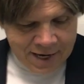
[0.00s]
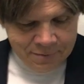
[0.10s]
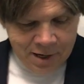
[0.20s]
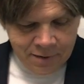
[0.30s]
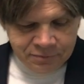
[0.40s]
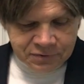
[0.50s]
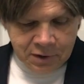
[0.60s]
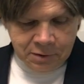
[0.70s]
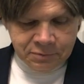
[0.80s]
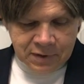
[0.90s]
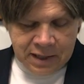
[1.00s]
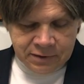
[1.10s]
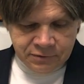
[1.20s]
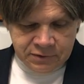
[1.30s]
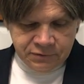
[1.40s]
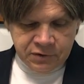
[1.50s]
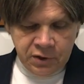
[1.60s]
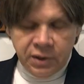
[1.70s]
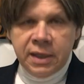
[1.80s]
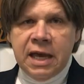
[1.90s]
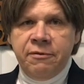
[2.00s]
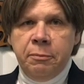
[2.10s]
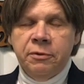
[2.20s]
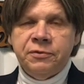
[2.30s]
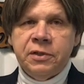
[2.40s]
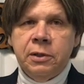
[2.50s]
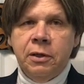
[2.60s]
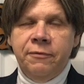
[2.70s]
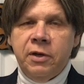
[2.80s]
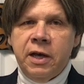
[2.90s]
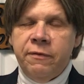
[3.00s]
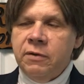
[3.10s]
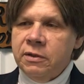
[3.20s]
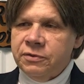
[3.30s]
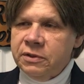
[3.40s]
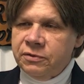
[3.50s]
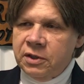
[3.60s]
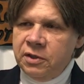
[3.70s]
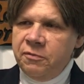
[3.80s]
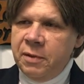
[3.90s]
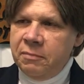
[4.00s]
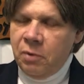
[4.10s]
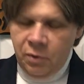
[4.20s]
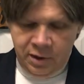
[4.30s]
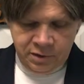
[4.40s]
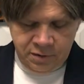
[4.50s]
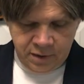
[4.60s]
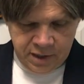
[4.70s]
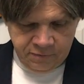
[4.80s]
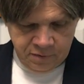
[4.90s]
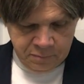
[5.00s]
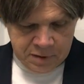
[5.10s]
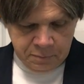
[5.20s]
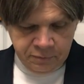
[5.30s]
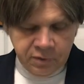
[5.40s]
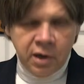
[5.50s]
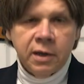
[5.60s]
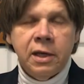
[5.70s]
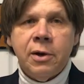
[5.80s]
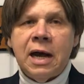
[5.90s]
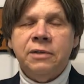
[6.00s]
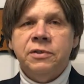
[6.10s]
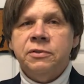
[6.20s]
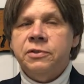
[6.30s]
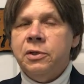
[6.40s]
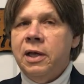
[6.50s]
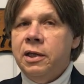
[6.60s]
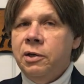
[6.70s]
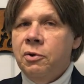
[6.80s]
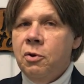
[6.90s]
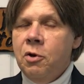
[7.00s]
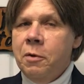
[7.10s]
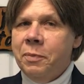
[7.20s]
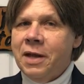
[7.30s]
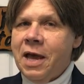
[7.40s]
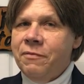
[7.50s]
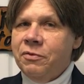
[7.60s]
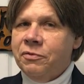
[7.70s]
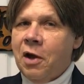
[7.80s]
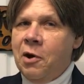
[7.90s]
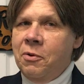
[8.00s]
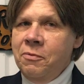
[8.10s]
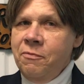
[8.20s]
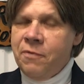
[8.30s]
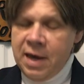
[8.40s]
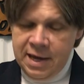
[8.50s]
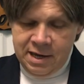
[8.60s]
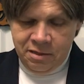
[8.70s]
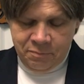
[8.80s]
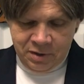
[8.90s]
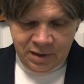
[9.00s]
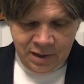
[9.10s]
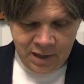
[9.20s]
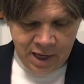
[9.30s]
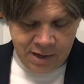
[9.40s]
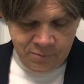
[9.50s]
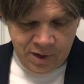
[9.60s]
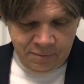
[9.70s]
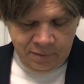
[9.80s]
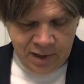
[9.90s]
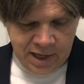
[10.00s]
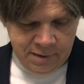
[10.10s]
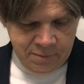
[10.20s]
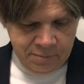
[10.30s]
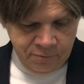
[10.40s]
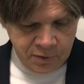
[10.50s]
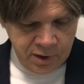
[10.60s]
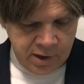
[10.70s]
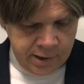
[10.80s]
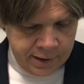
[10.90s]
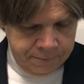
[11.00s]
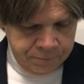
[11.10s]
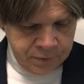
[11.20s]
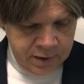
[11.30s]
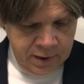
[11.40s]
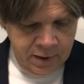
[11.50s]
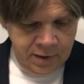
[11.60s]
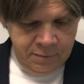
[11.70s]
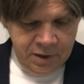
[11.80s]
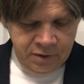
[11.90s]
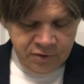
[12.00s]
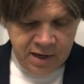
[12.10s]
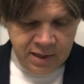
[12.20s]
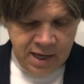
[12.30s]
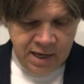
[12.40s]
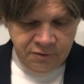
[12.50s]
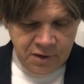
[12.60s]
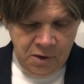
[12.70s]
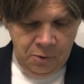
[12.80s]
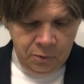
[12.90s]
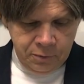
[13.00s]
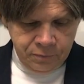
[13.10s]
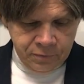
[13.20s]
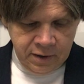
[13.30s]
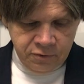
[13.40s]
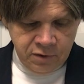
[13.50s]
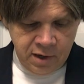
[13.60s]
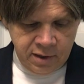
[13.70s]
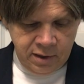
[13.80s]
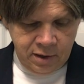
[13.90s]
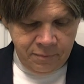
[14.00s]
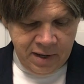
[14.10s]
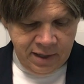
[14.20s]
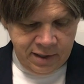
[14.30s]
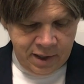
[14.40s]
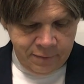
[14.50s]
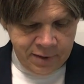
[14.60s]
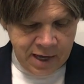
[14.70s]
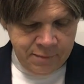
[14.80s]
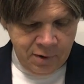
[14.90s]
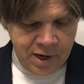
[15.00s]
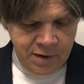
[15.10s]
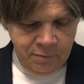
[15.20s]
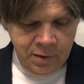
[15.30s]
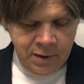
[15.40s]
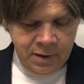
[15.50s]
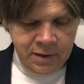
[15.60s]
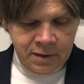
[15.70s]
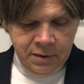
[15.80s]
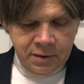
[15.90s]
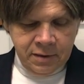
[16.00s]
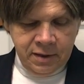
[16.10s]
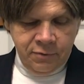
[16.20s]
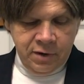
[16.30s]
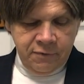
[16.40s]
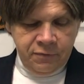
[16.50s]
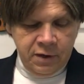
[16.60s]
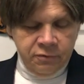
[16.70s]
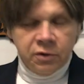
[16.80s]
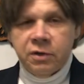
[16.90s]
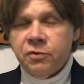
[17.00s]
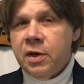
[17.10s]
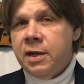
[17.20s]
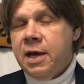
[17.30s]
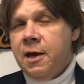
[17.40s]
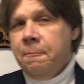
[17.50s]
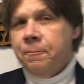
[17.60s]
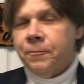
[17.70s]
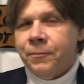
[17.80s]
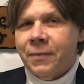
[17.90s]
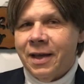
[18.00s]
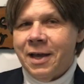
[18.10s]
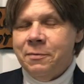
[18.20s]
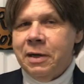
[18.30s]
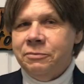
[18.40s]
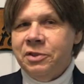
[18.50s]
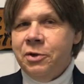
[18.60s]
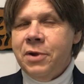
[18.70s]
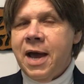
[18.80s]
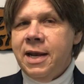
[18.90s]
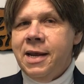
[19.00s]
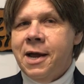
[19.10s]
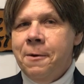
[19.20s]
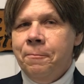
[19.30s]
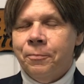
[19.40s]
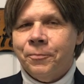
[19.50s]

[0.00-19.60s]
Abraham circumcised his son. He gave him the seal of the covenant, said, son, you've been born into the covenant people of God. Now, Isaac still had to grow up and have his own faith, but Abraham claimed him for God. He is 8 days old, as God had commanded him. And Abraham, get ready for this. Are you sitting down? Abraham's a new daddy now.